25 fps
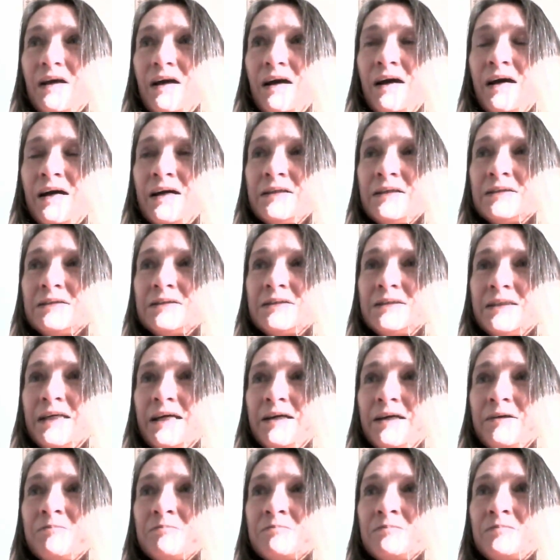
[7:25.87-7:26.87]
And
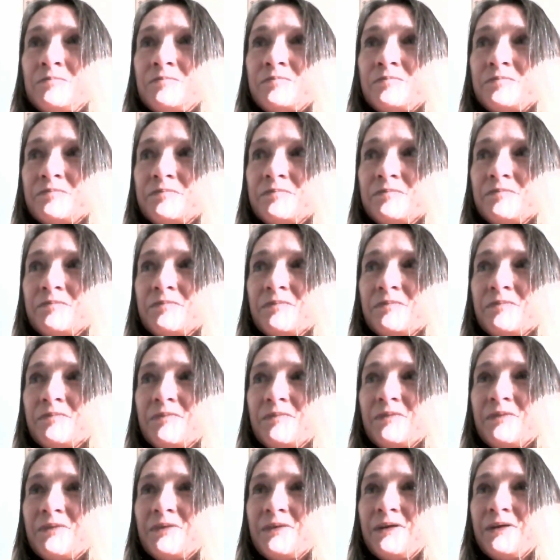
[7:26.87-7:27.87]
the
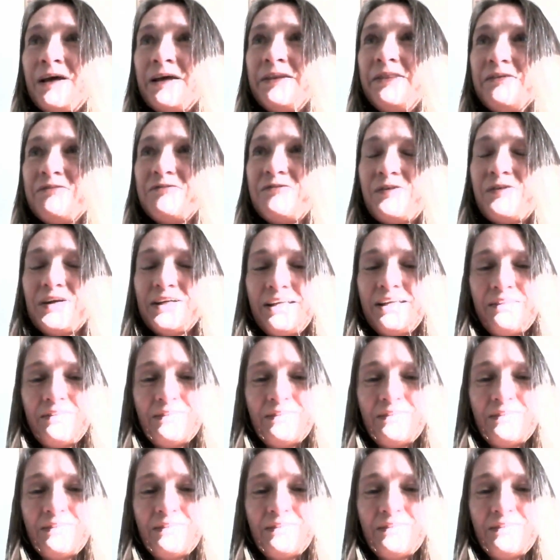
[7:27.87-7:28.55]
funny